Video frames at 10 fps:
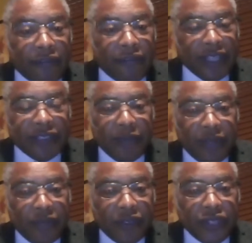face many
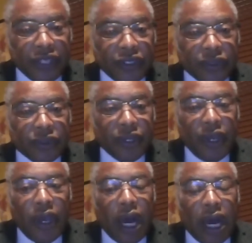of these issues
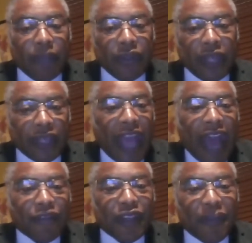that the African